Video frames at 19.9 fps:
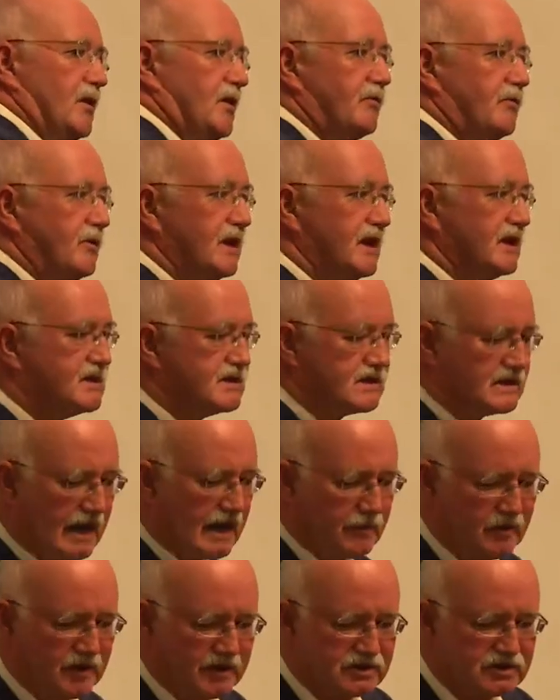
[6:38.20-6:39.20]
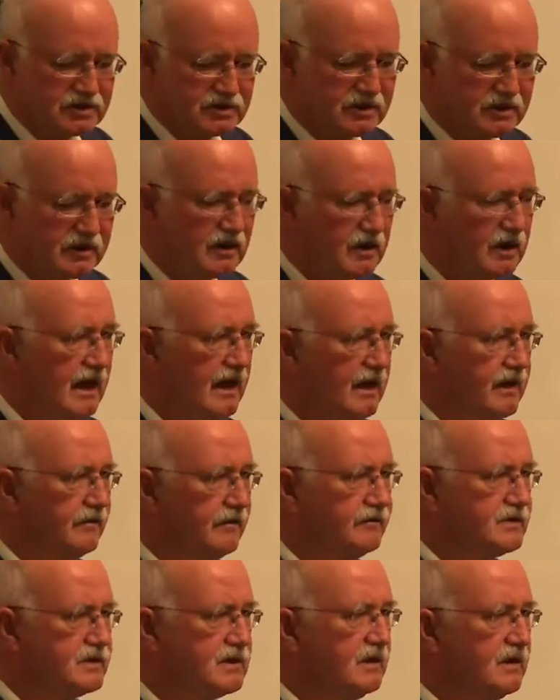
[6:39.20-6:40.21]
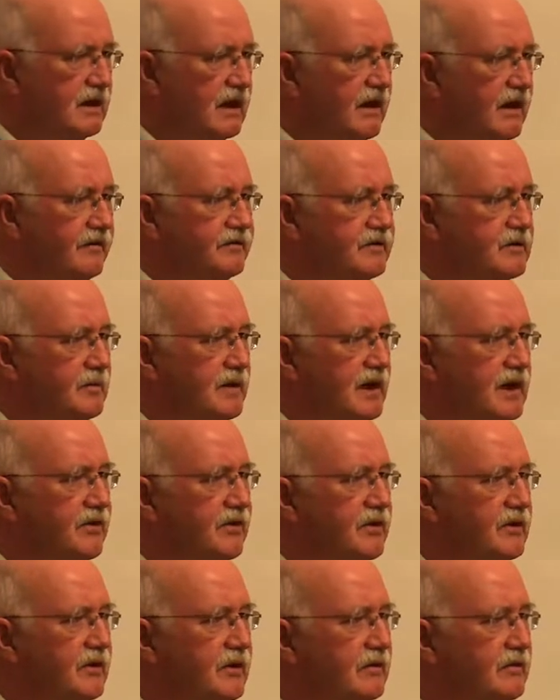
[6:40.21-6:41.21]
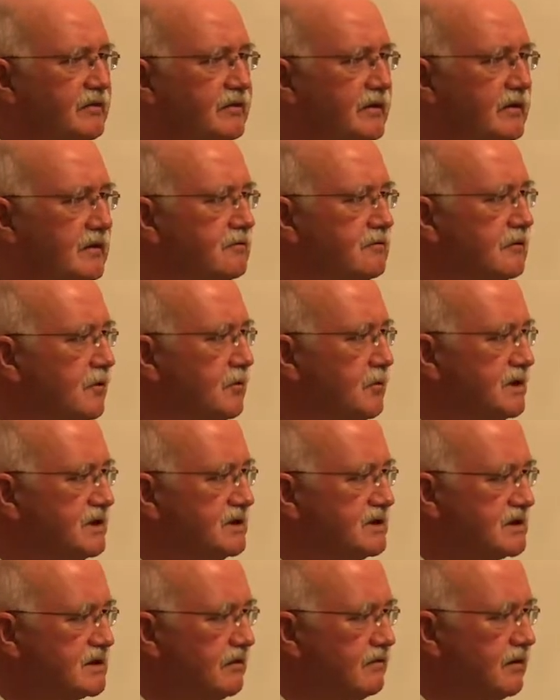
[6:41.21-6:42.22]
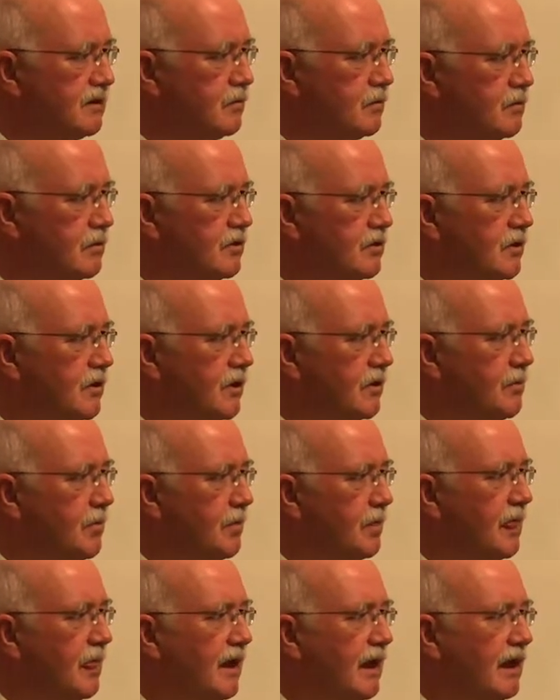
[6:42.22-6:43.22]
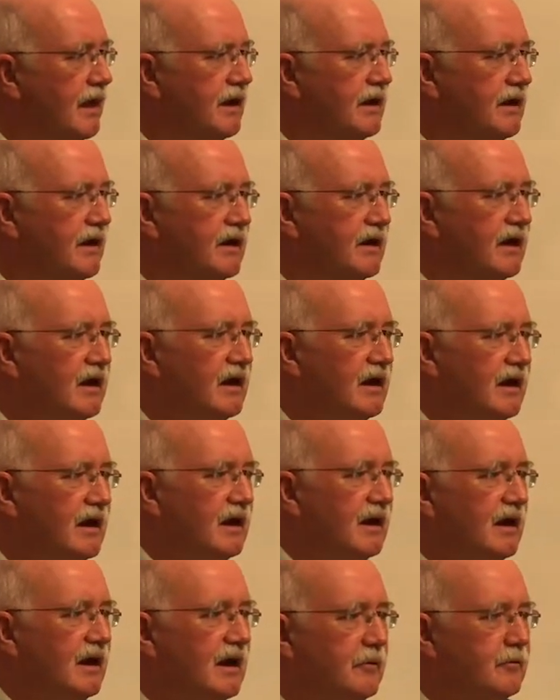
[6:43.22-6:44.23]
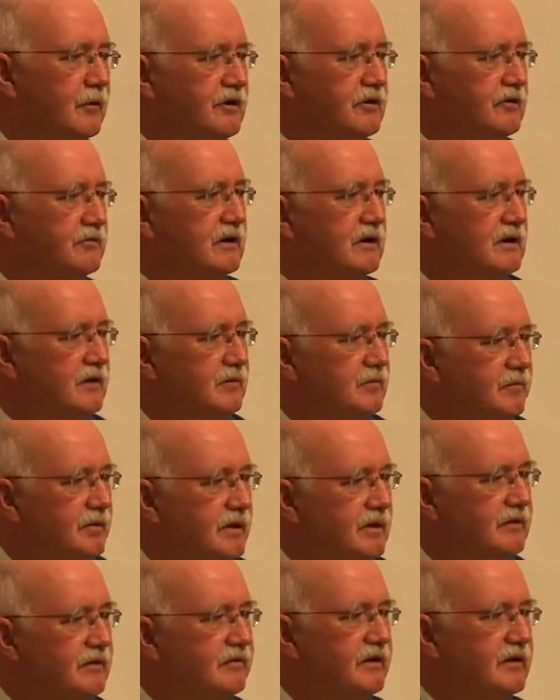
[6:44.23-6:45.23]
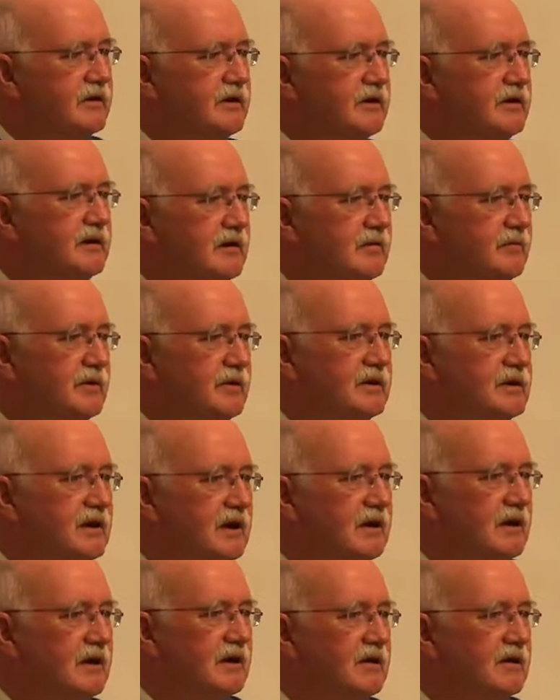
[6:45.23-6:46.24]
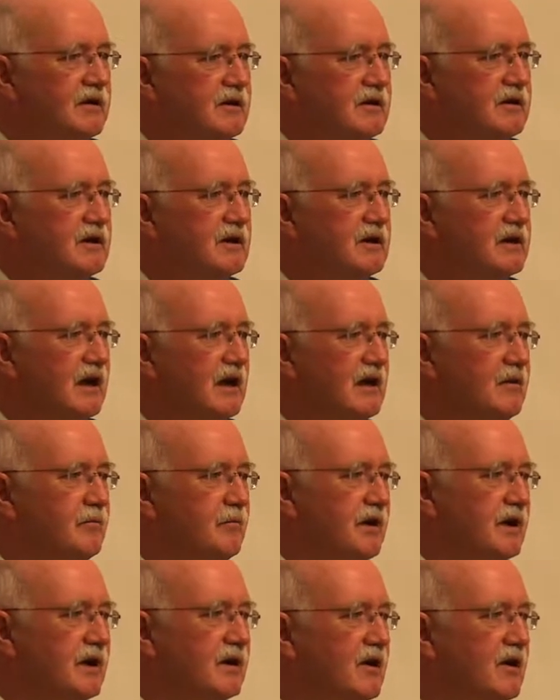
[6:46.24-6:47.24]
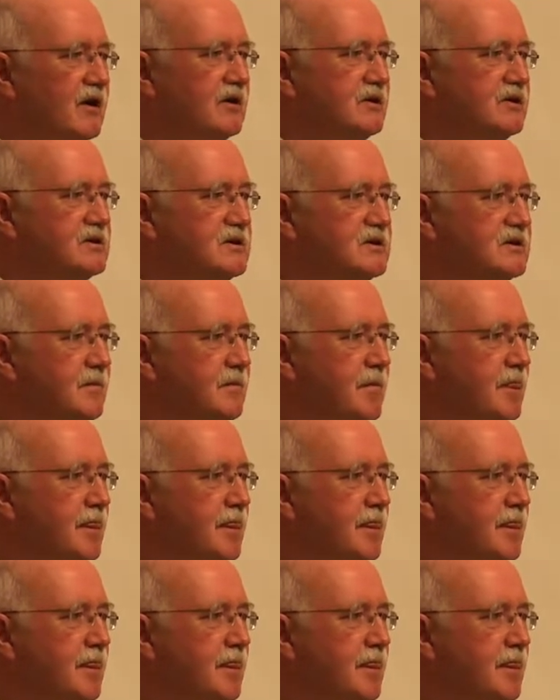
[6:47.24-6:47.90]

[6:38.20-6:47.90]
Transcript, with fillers: reestablish their lives in the aftermath of a Roman civil war. And I want to read a bit of it in particular today because